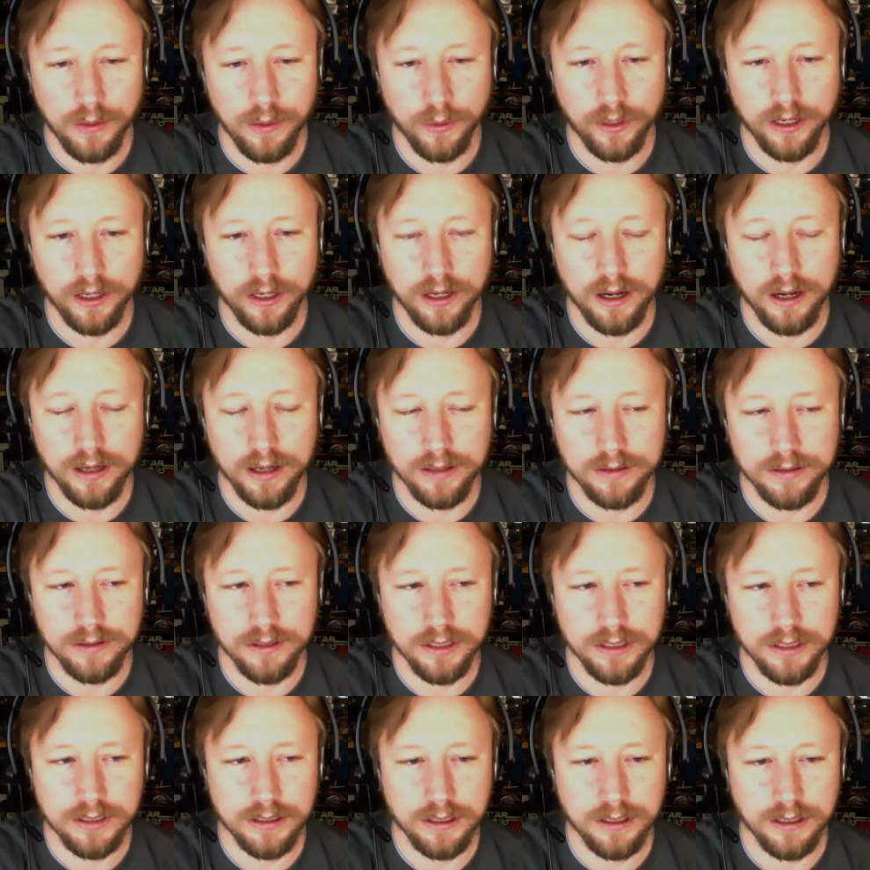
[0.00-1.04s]
working on
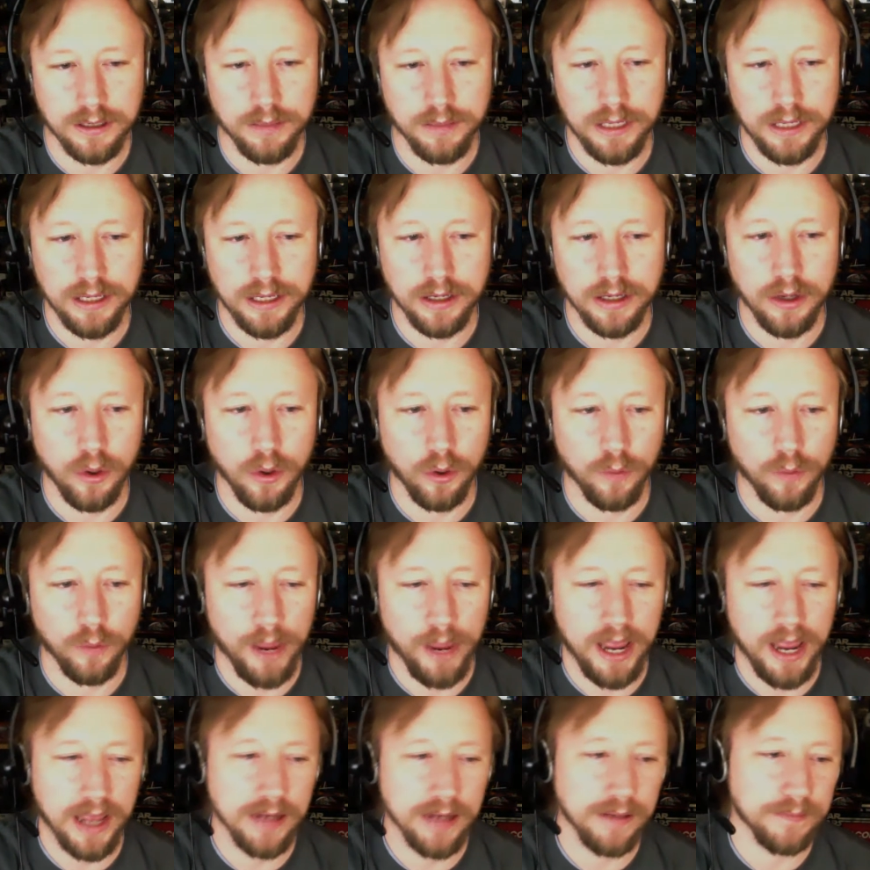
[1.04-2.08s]
just it being gold
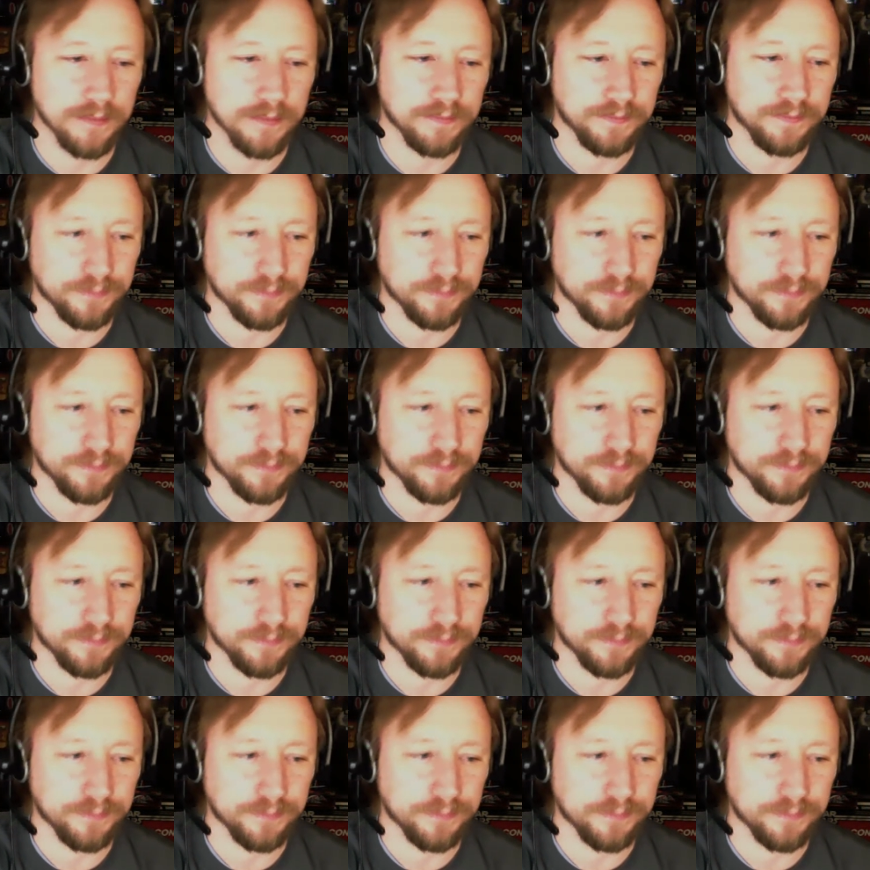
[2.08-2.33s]
paint.